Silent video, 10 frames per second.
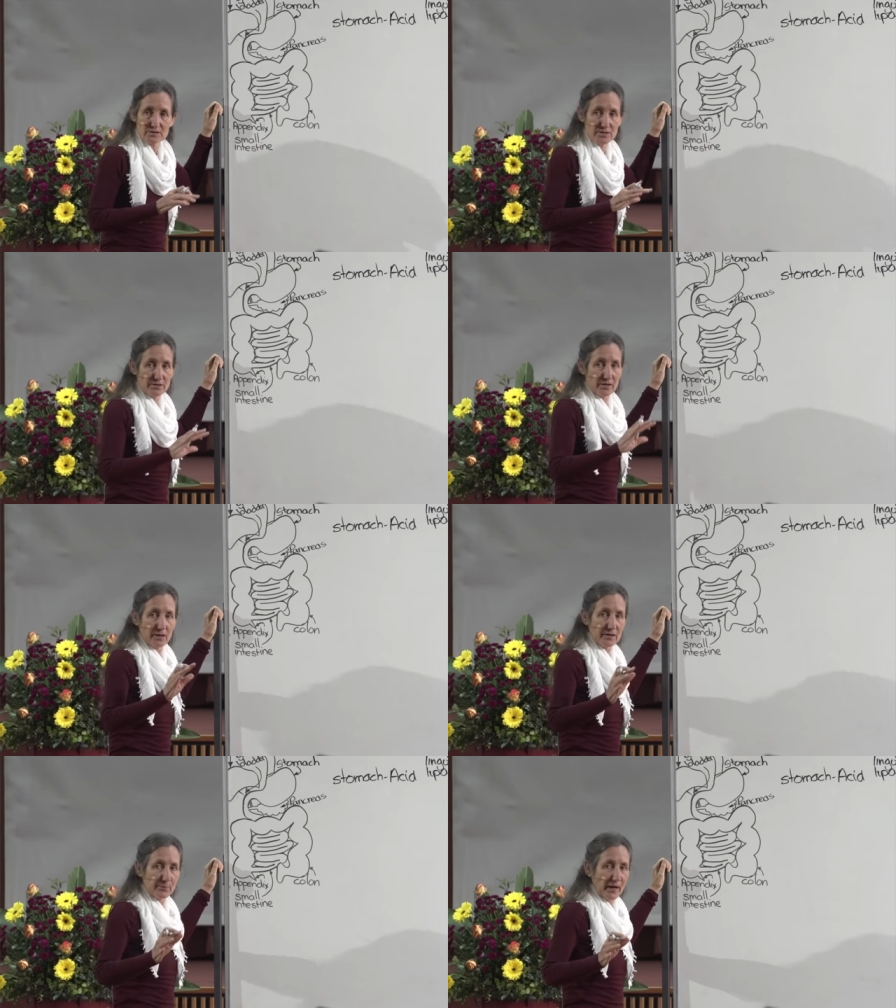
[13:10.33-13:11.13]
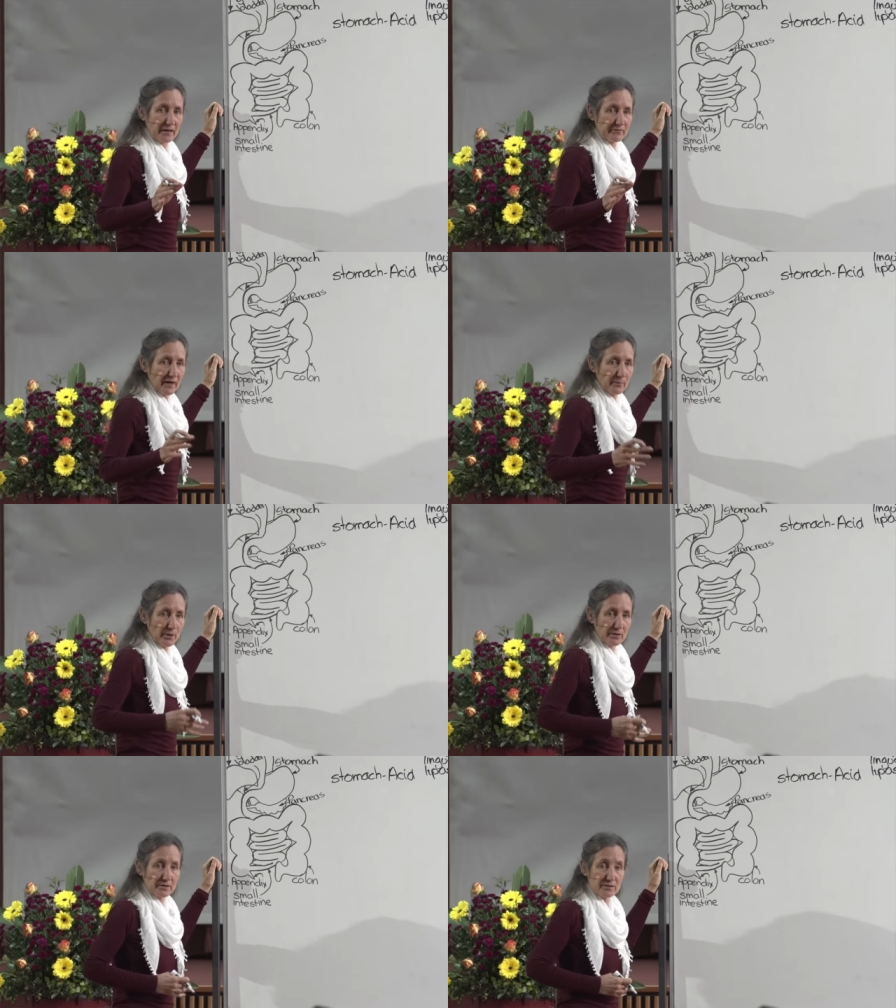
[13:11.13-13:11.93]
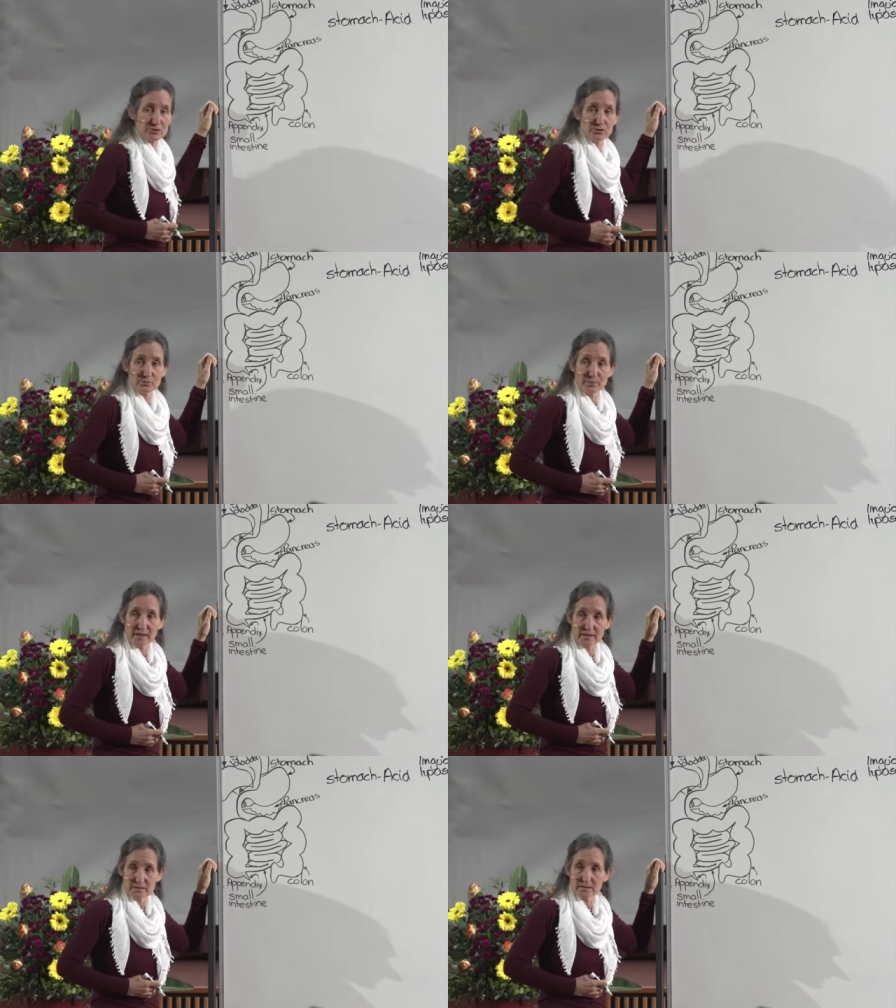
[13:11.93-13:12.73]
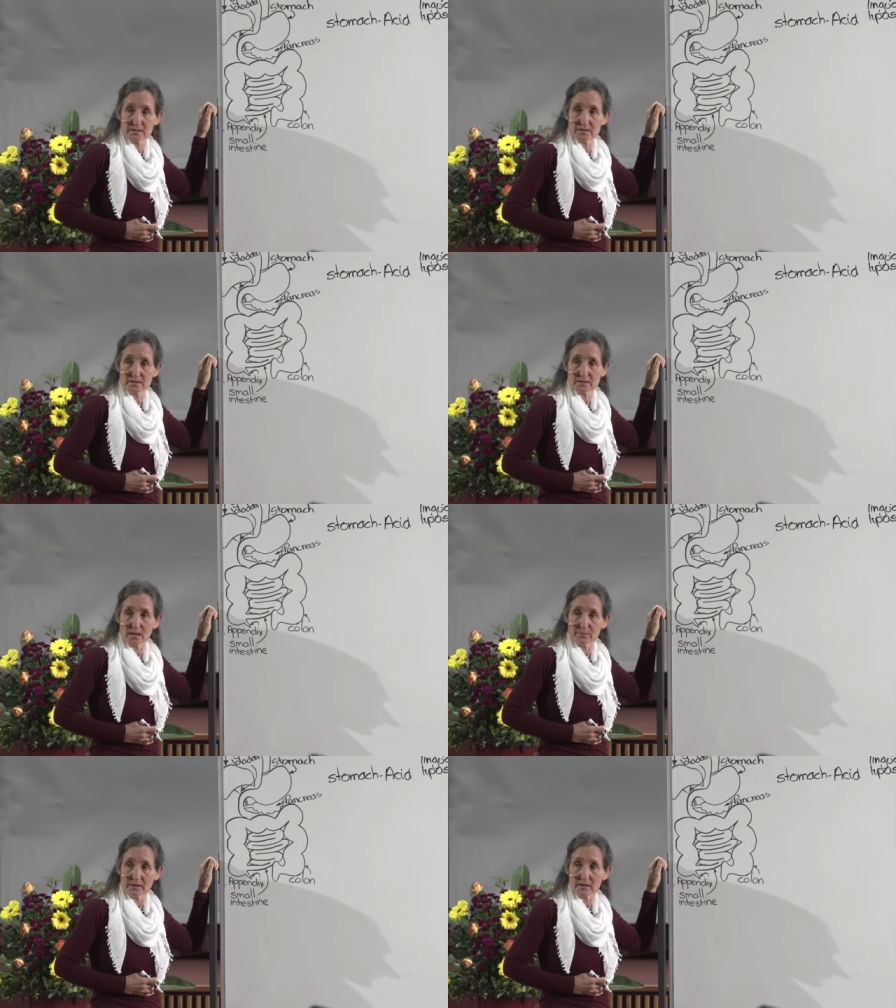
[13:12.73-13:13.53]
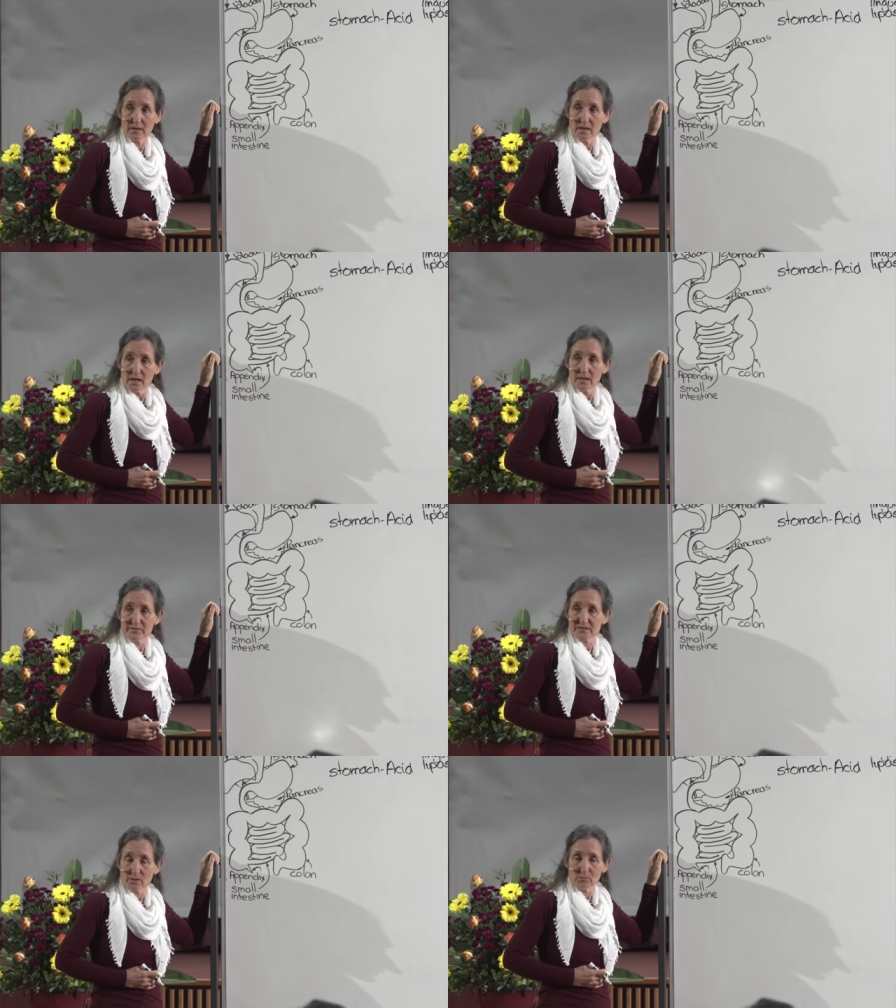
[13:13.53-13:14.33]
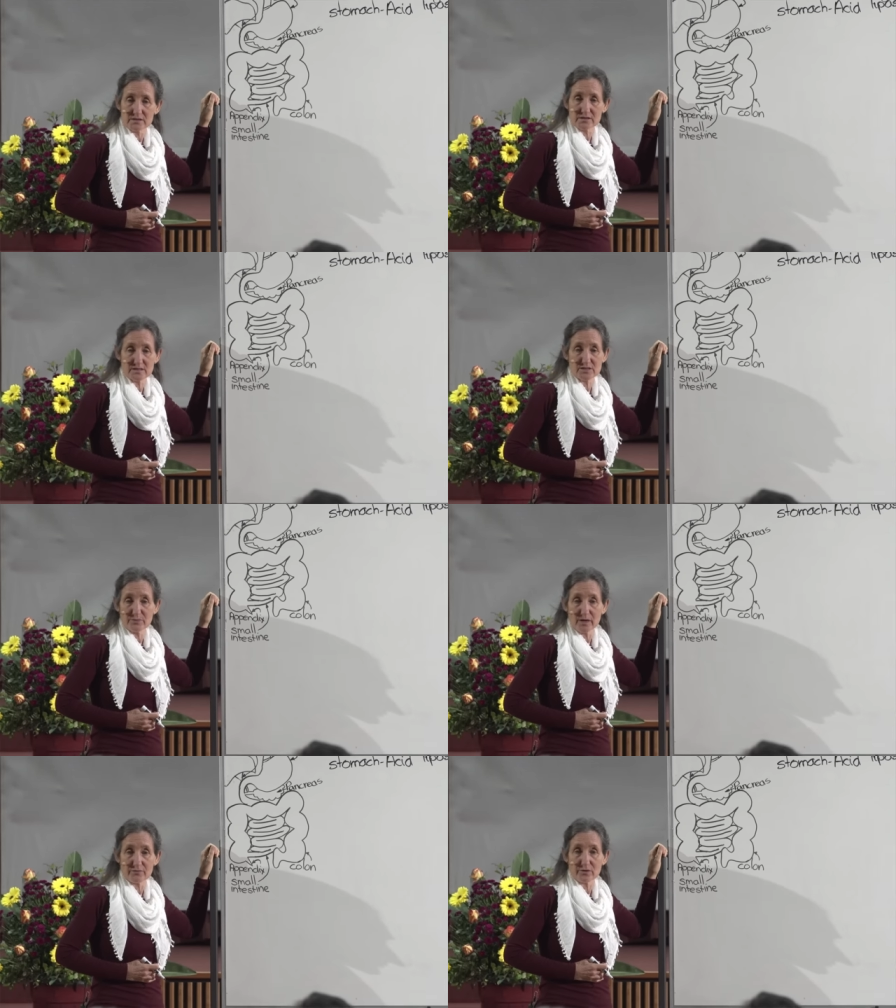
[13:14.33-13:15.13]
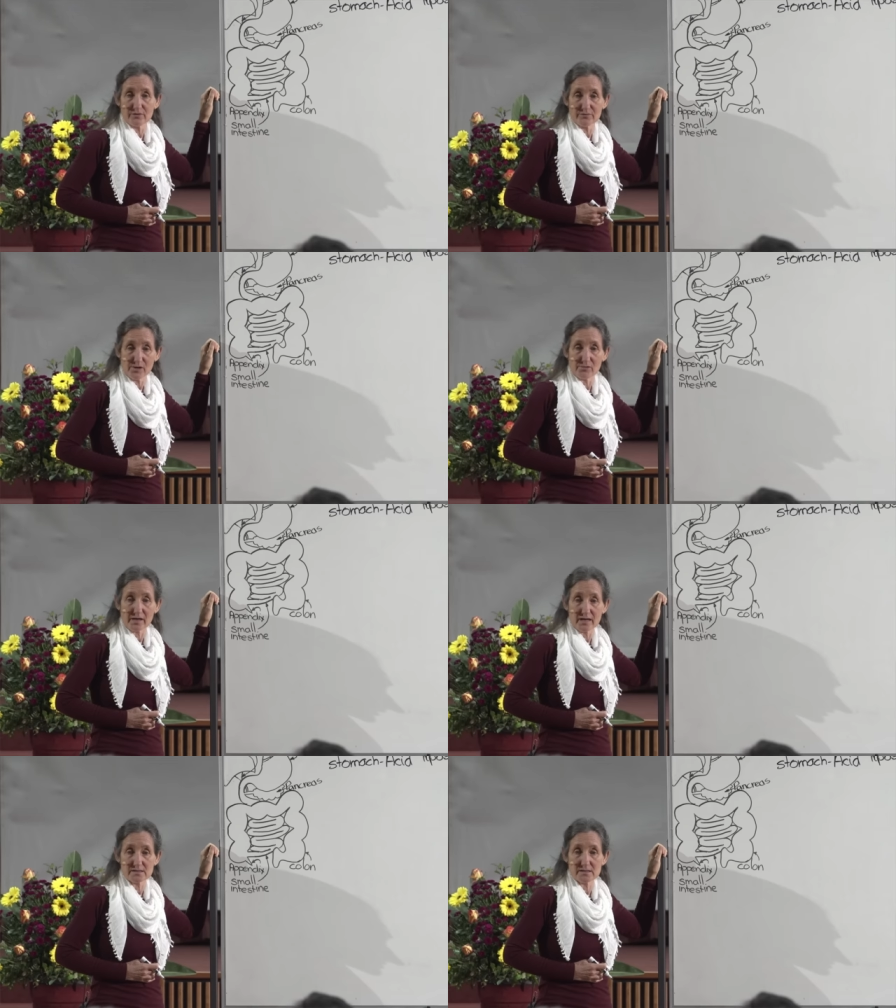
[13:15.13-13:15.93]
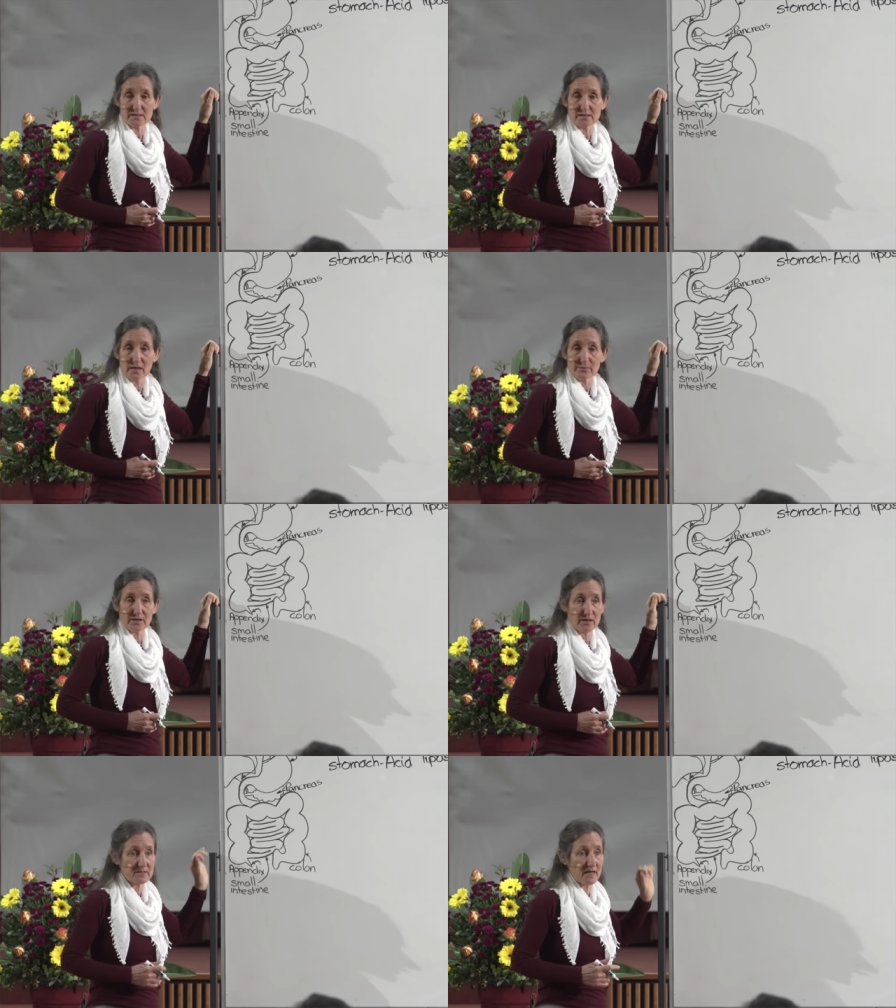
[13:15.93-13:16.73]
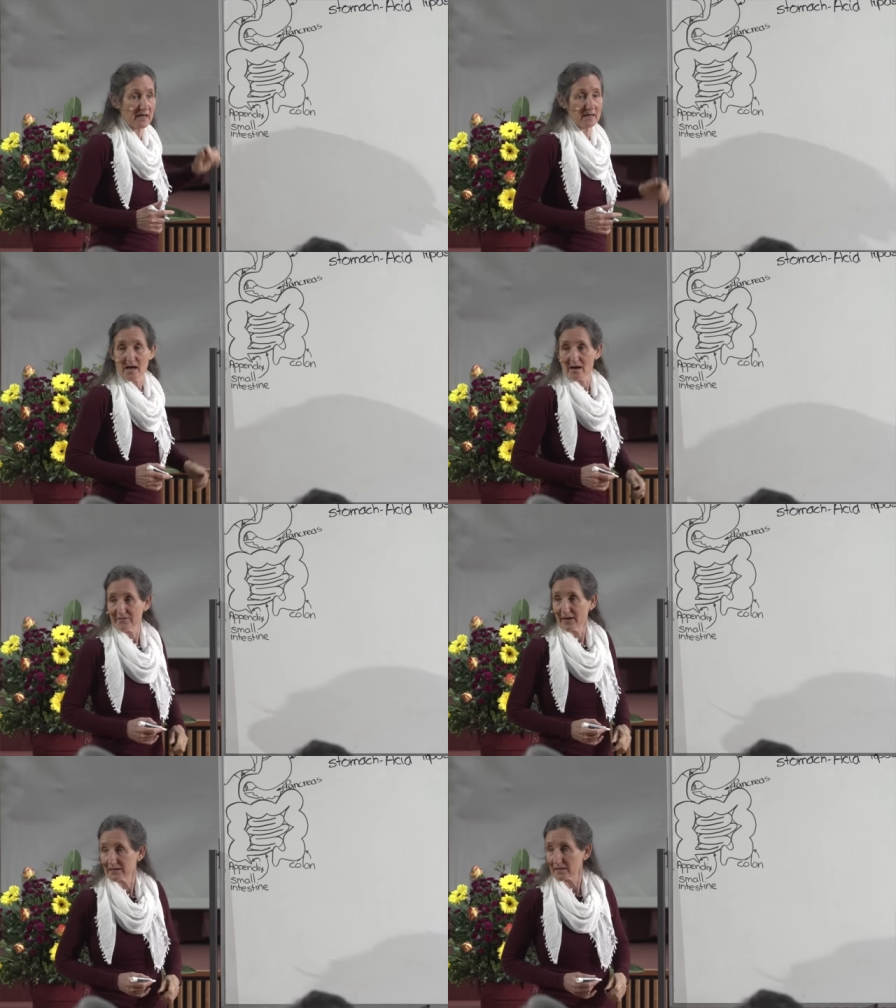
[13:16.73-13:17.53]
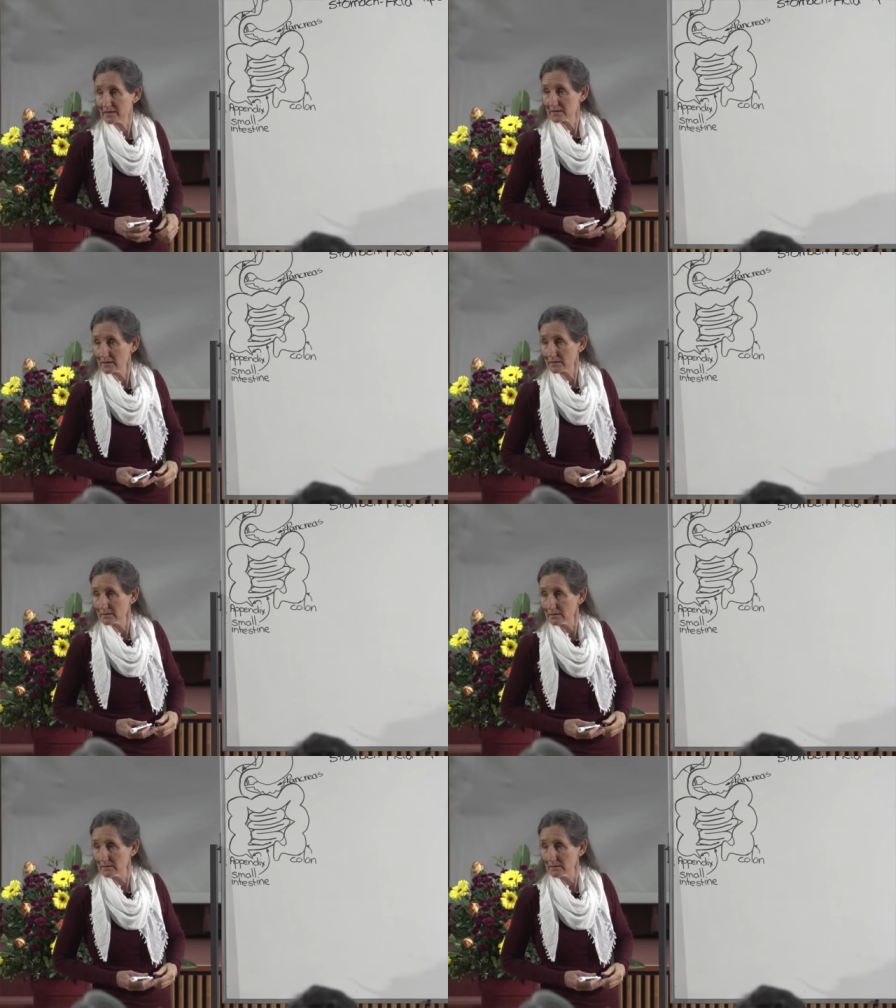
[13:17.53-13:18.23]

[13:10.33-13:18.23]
So the only part of our body that should be acid is the stomach. And if someone says to me, I've got a very acid stomach, I say, fantastic.